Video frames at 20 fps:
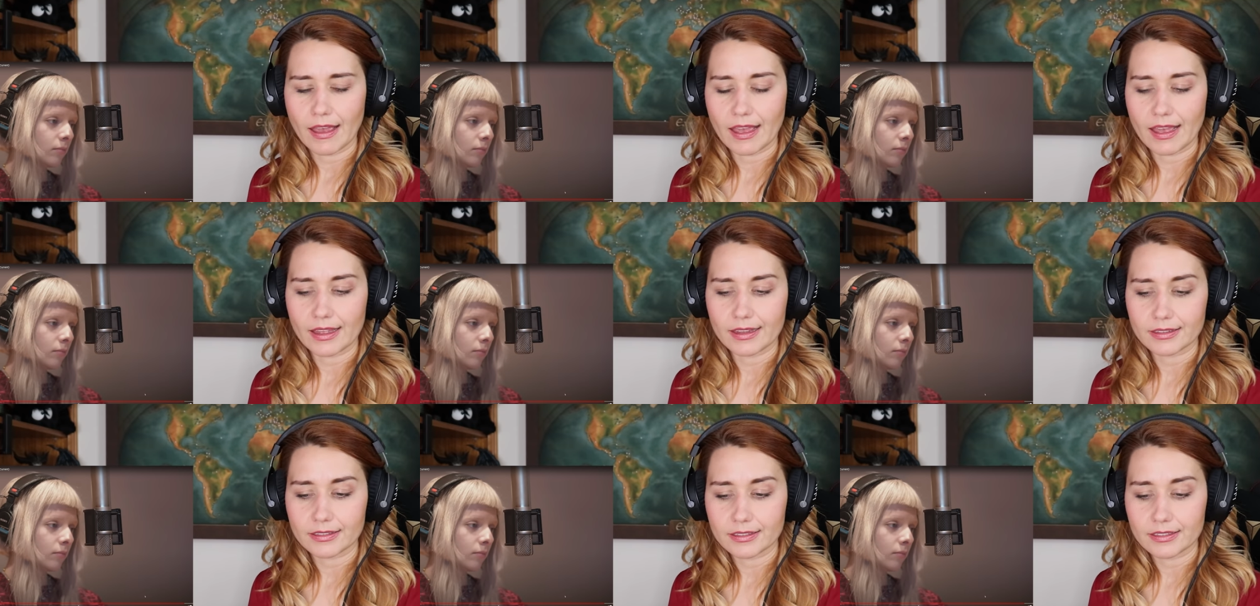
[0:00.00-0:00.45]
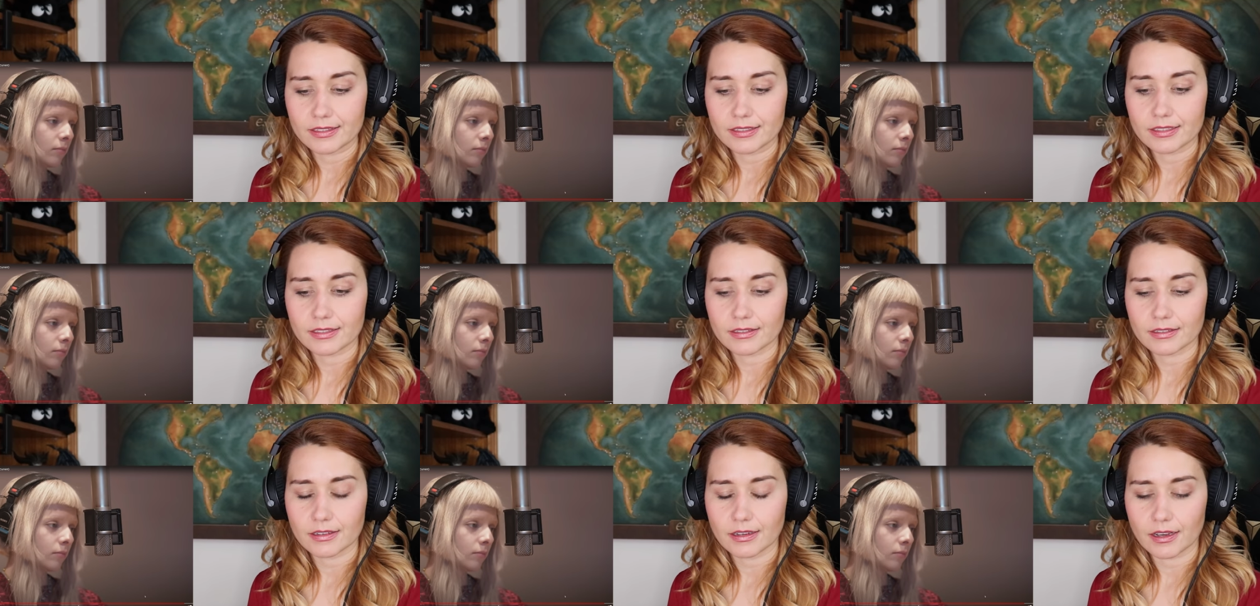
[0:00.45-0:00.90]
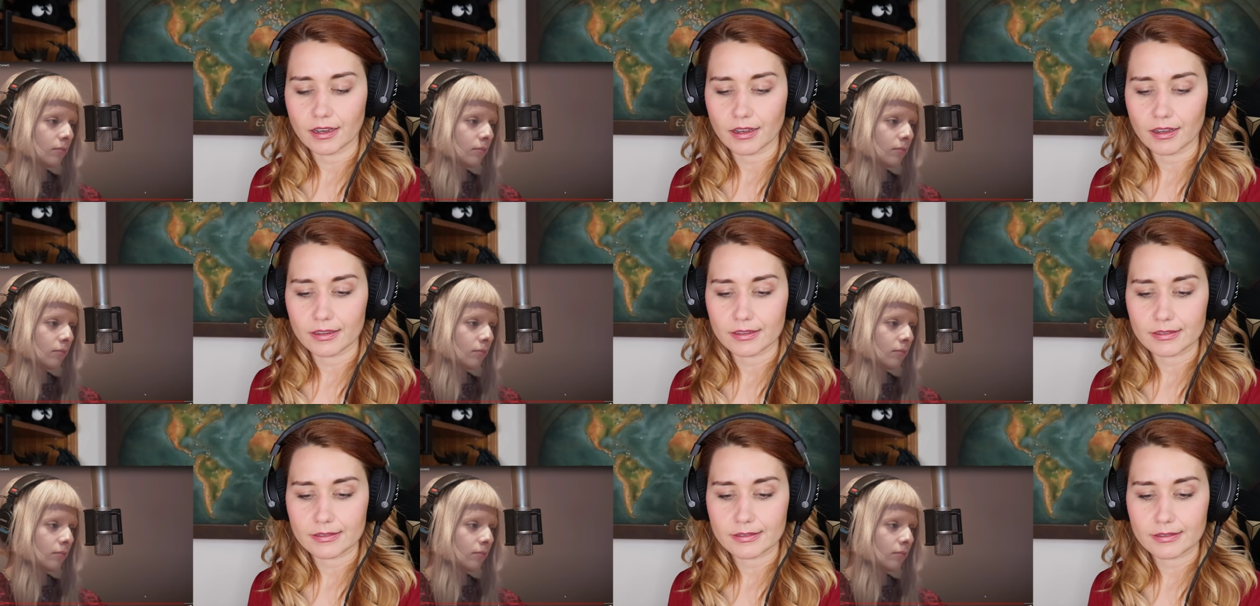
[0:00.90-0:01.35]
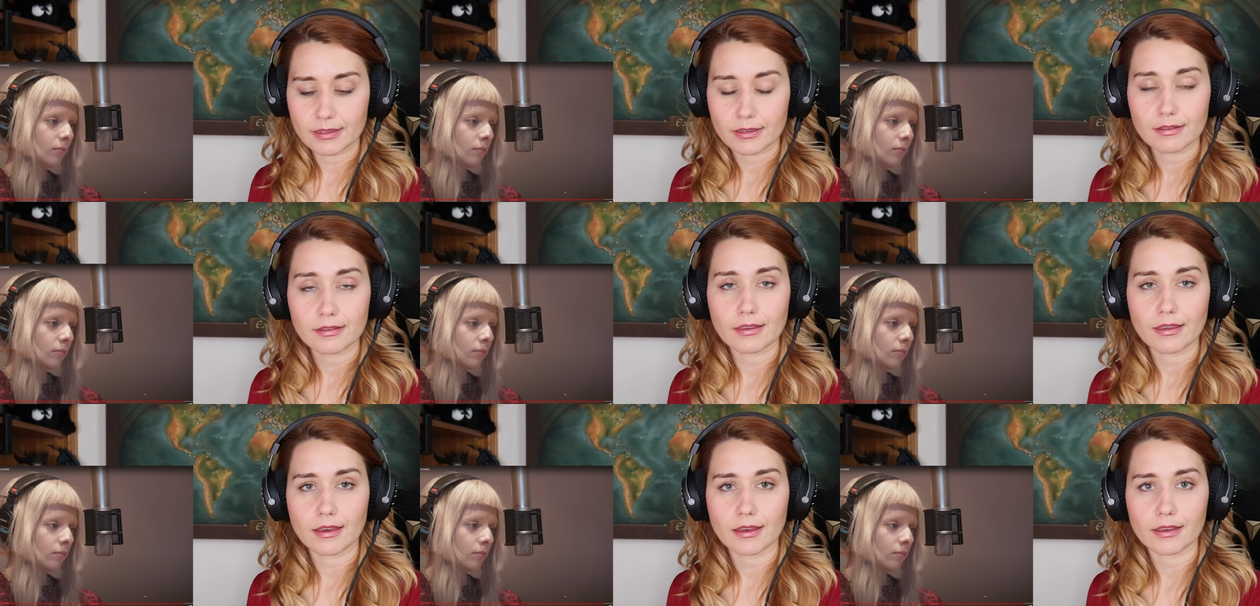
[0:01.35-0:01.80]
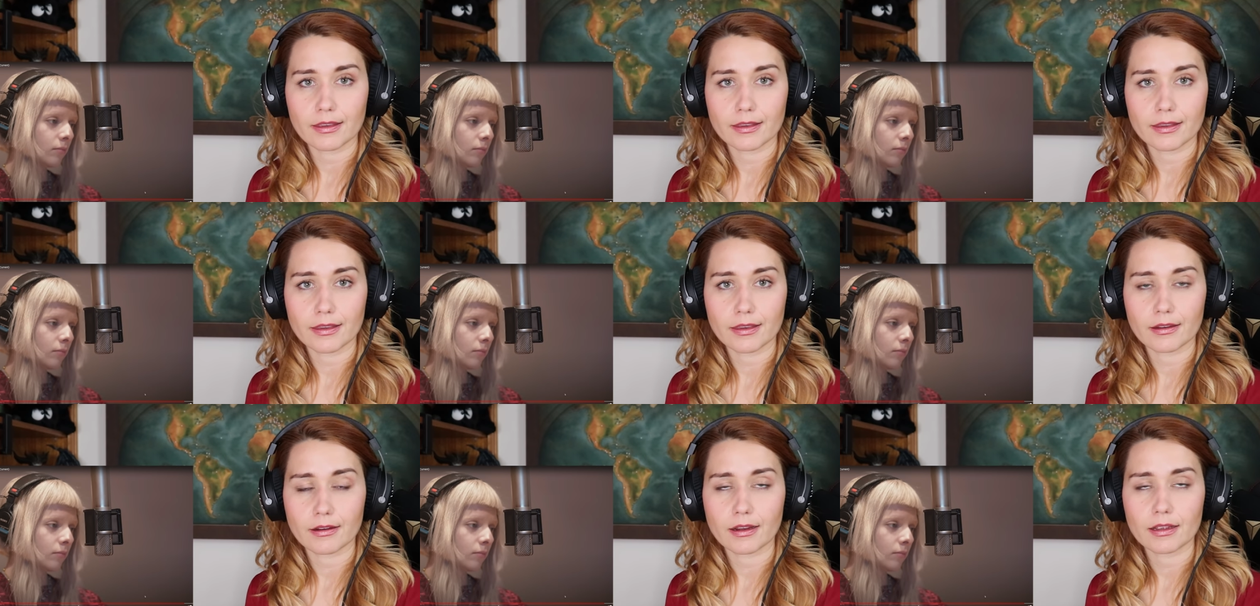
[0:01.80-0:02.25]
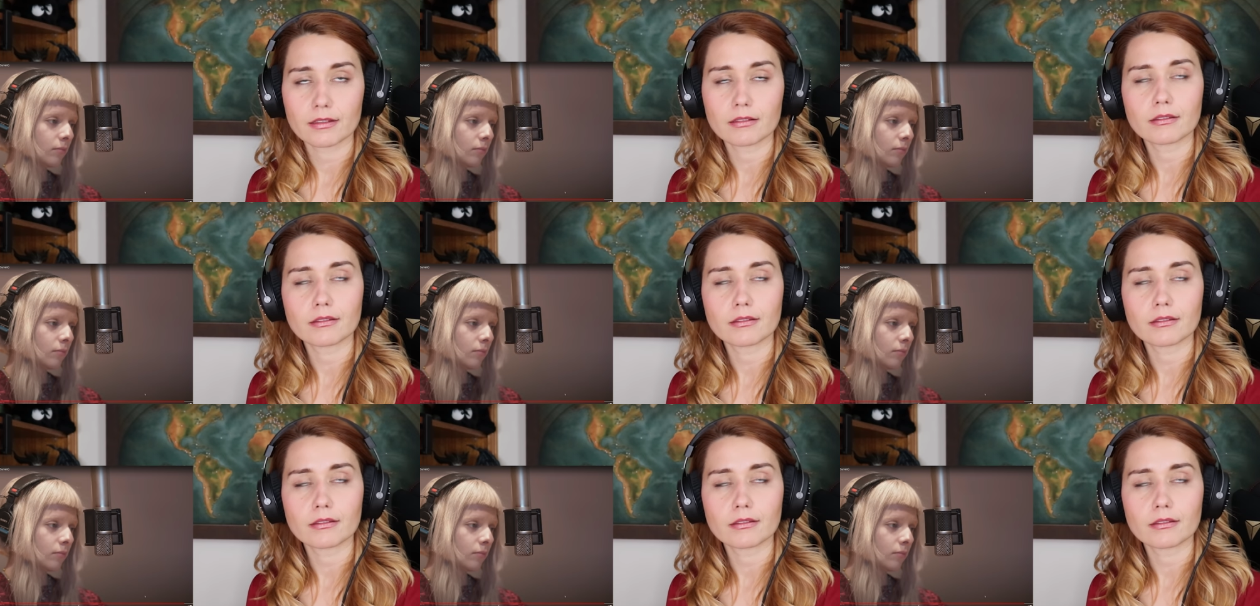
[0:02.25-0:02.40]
Speaker 1: And uh, Celia here,